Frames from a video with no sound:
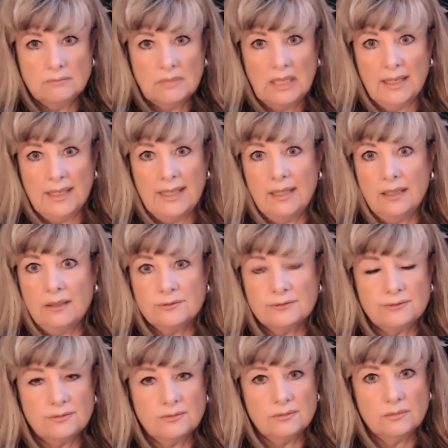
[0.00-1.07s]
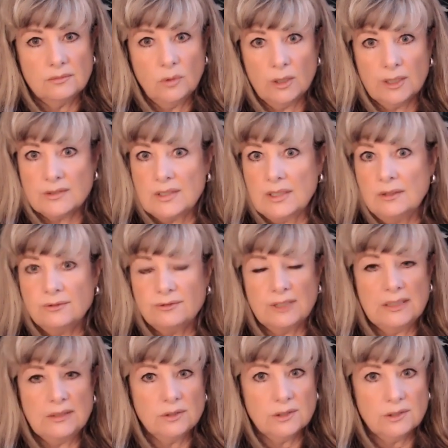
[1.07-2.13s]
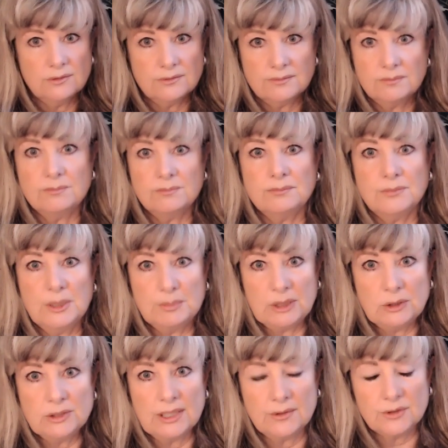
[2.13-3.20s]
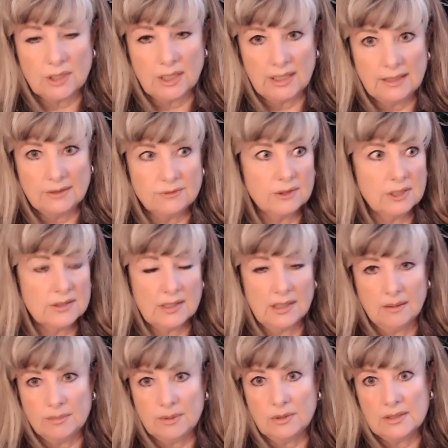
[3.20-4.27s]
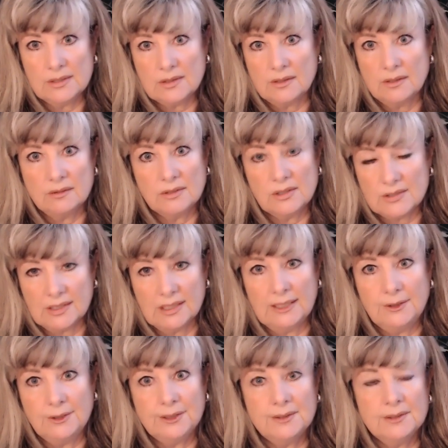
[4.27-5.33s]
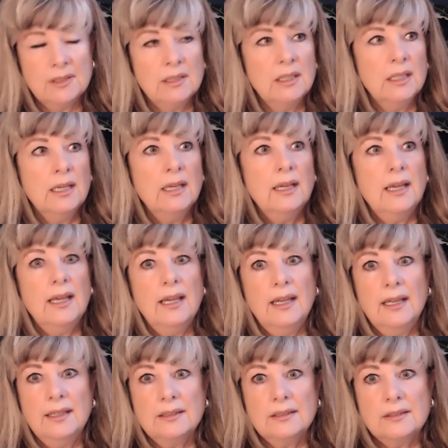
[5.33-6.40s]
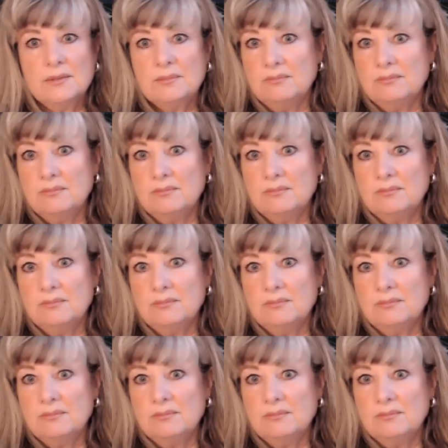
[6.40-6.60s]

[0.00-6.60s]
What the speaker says: I have worked in the field of the building trade, for example, as a designer, and